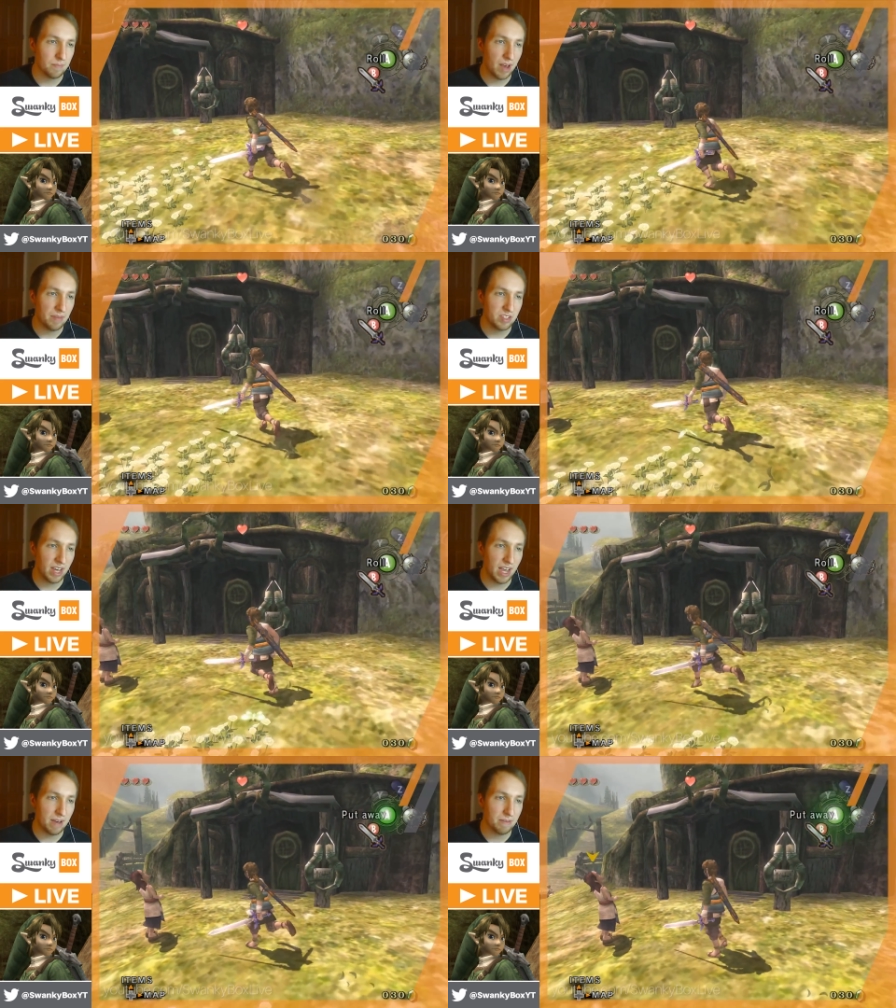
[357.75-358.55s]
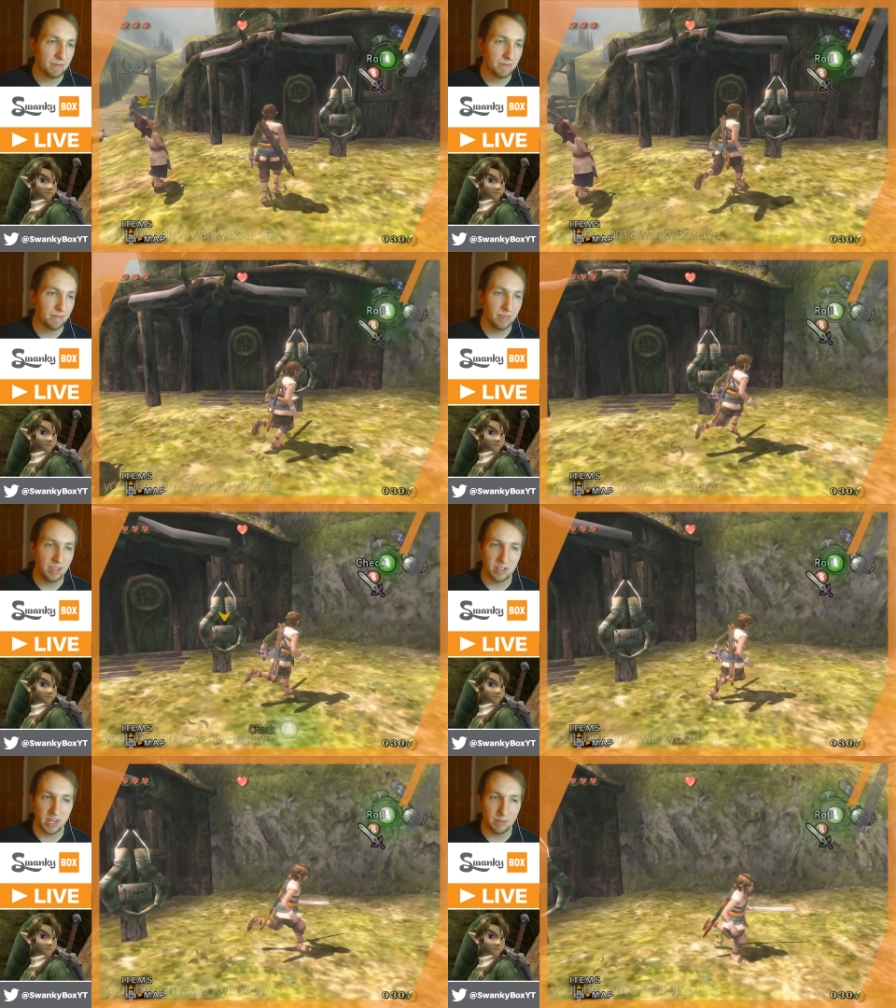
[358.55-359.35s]
Obviously I have
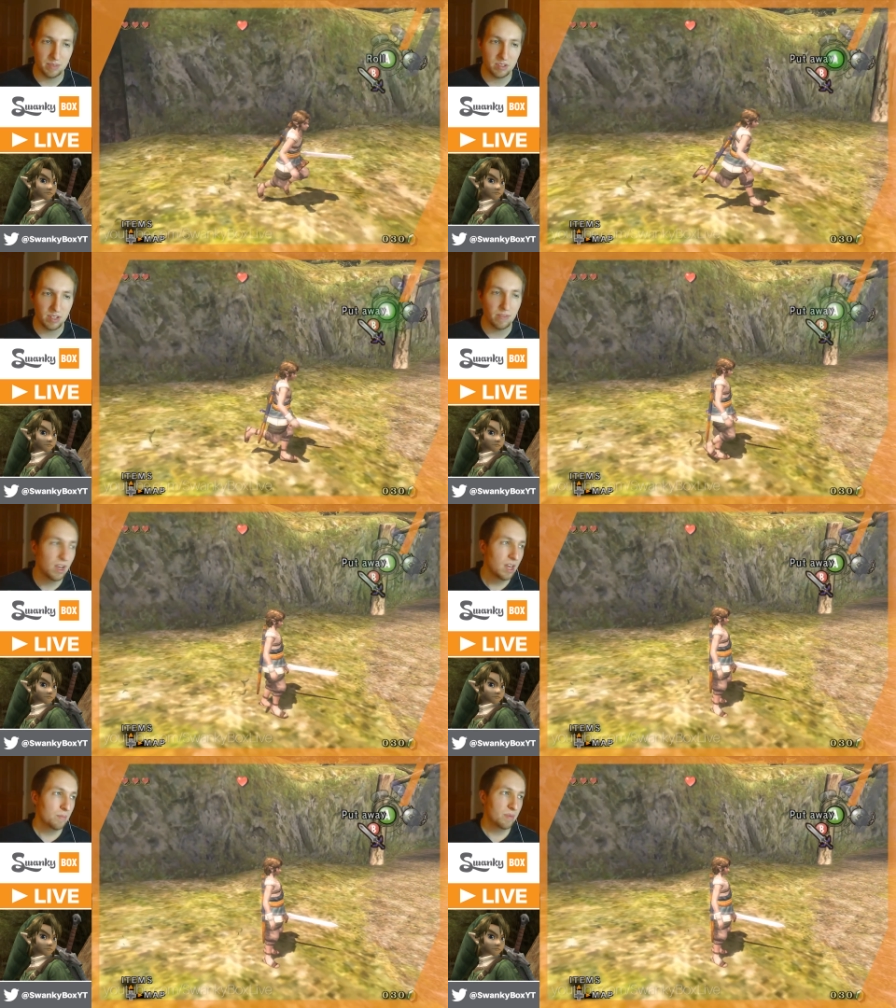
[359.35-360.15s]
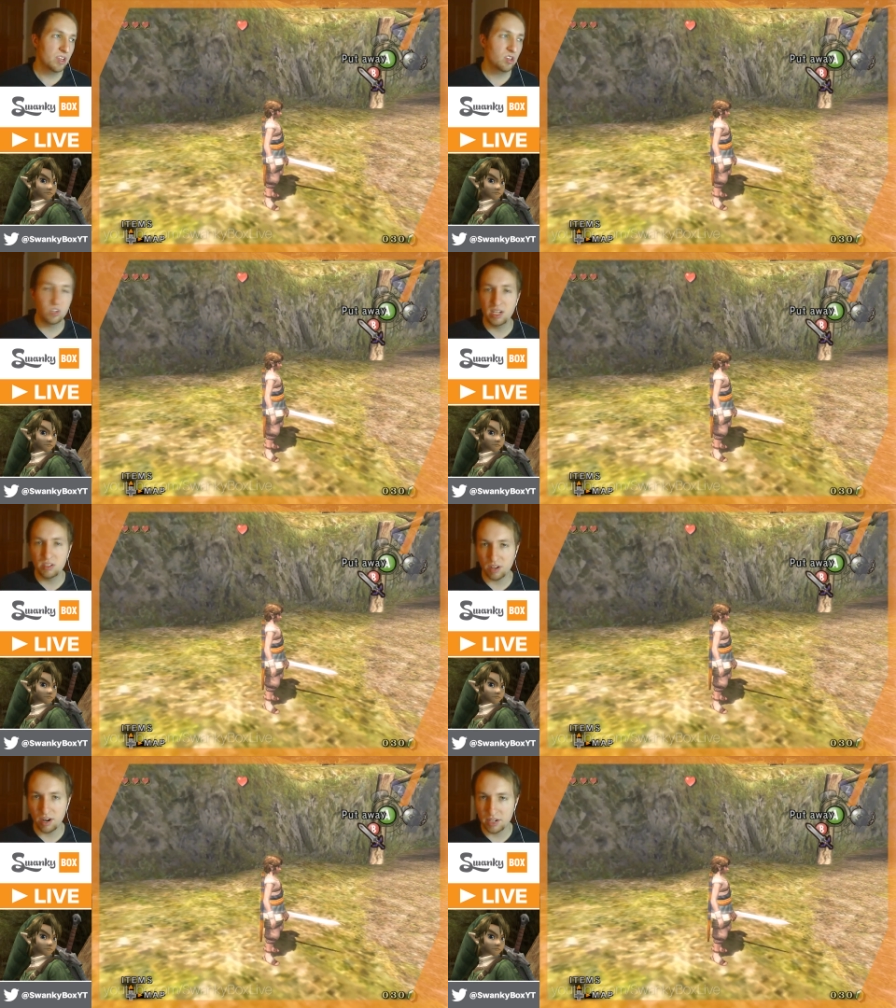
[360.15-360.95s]
these items and stuff, but these
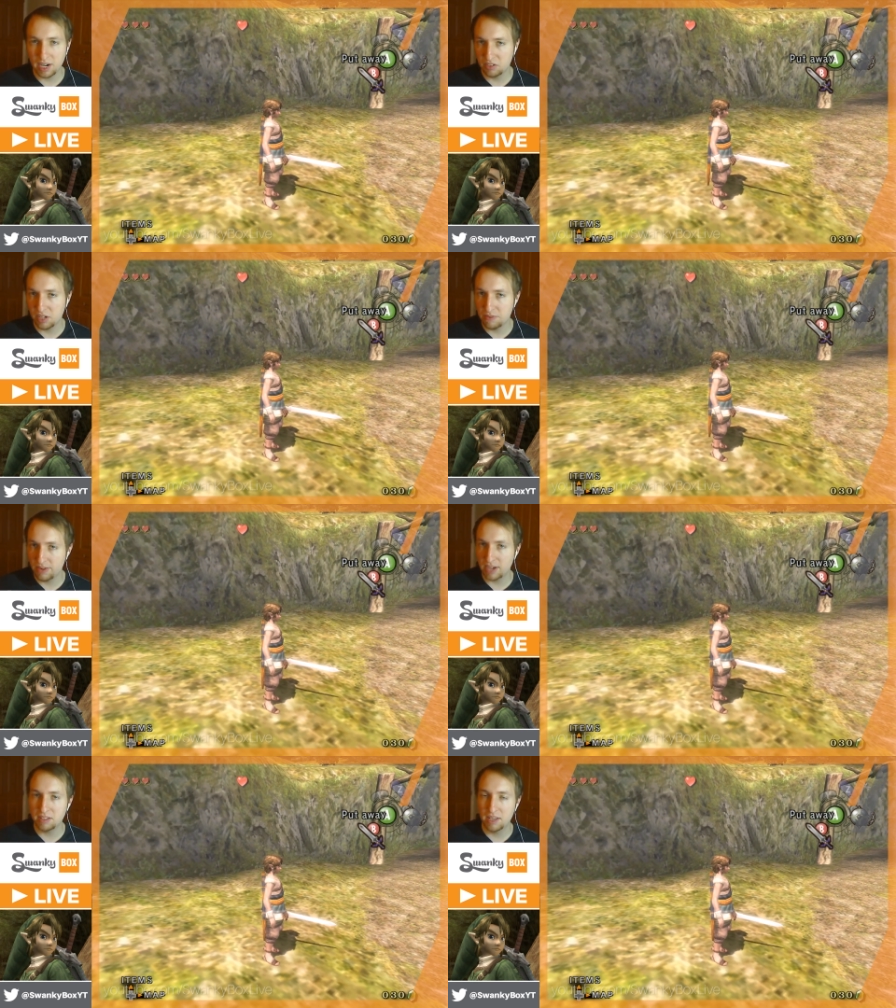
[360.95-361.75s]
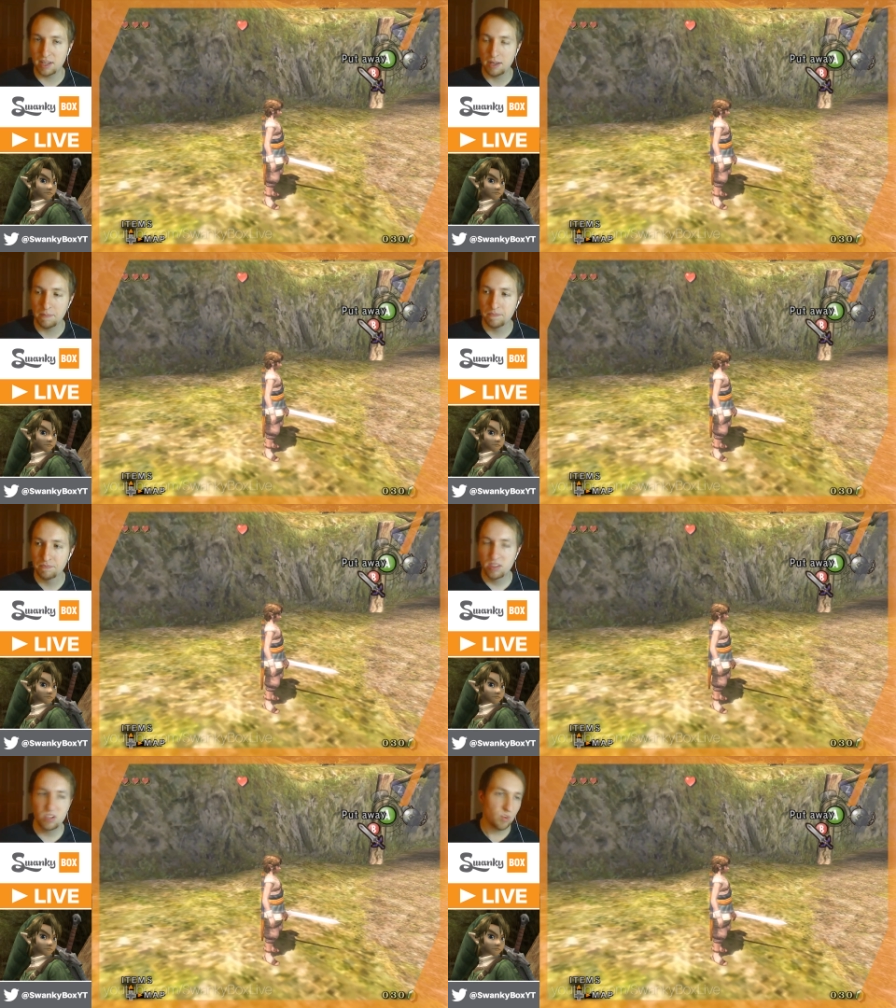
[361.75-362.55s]
cheats aren't actually affecting
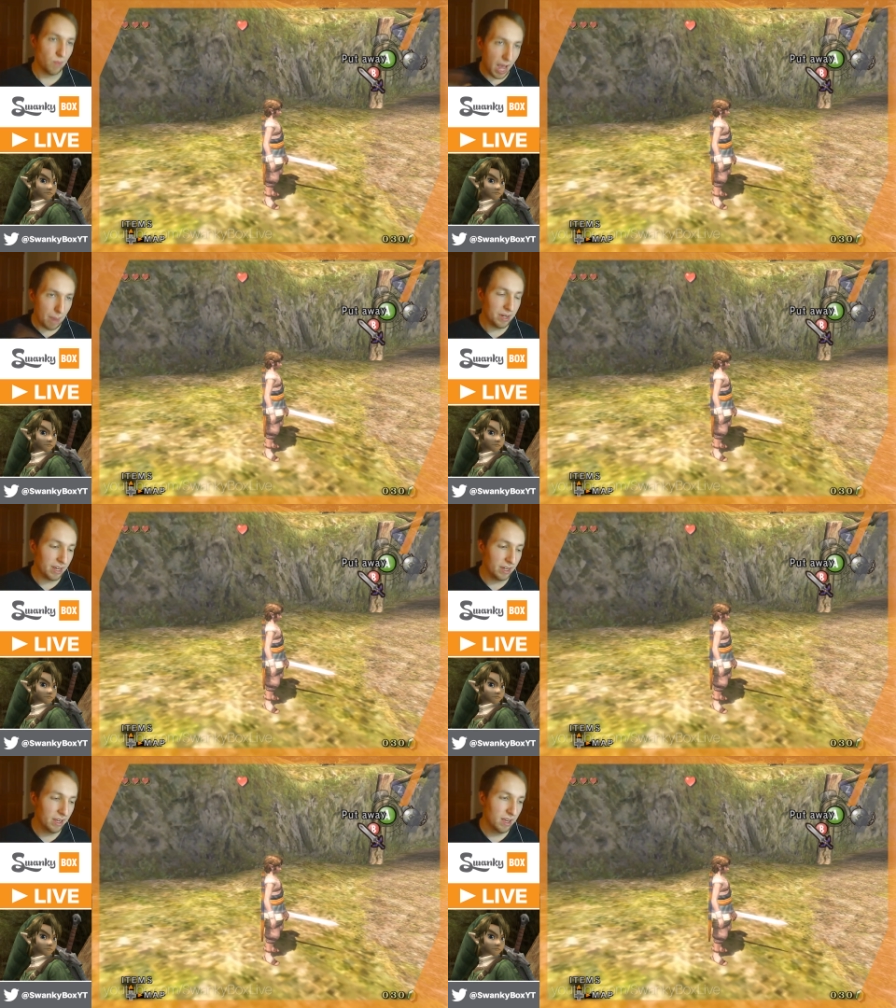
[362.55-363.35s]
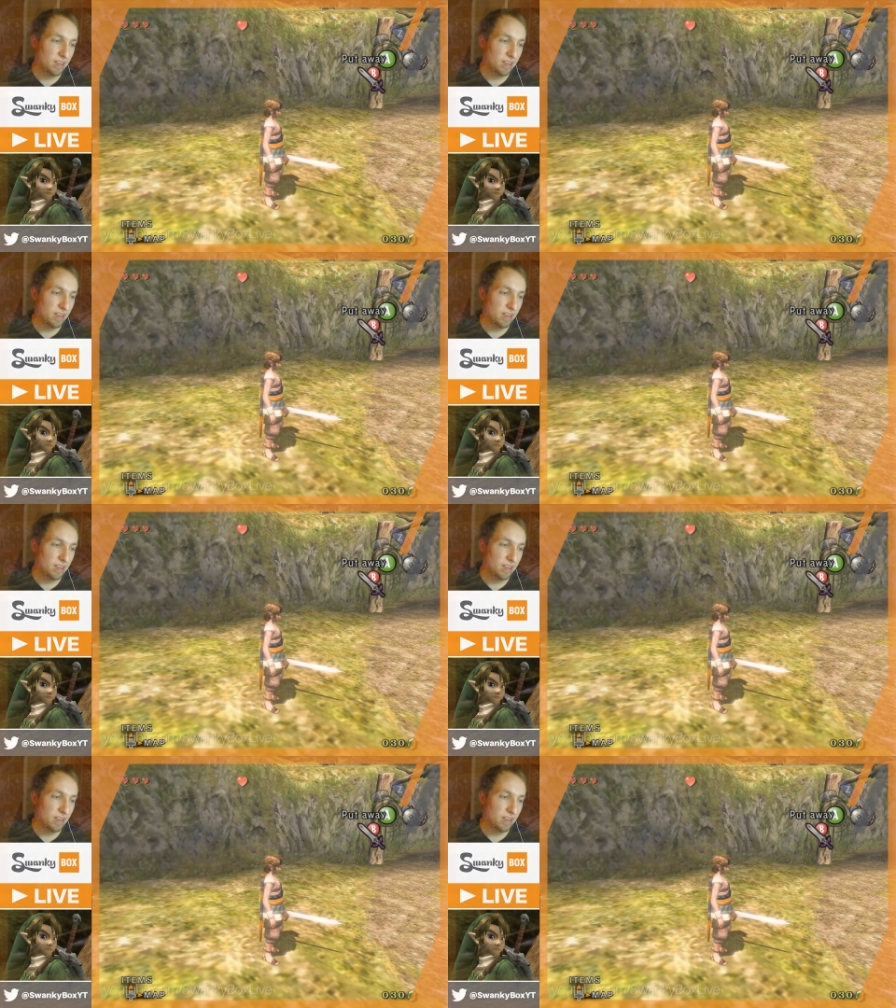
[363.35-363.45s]
this from happening.